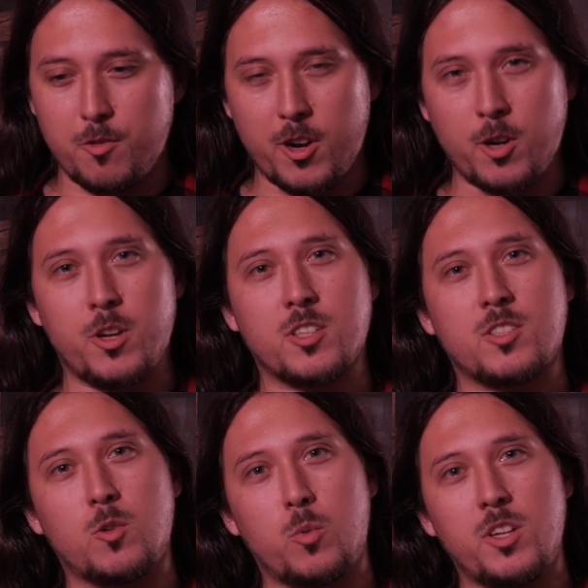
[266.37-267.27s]
areas
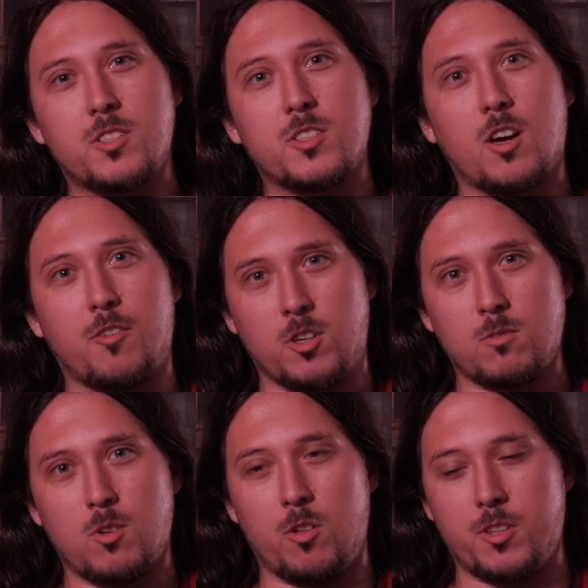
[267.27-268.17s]
that we need to cover
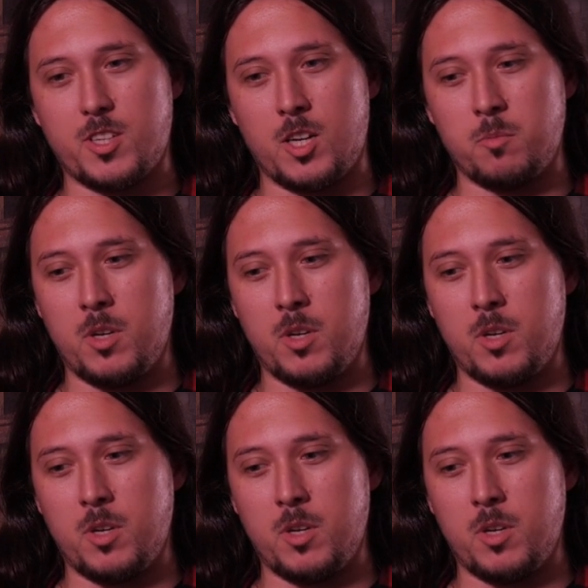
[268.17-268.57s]
all the time,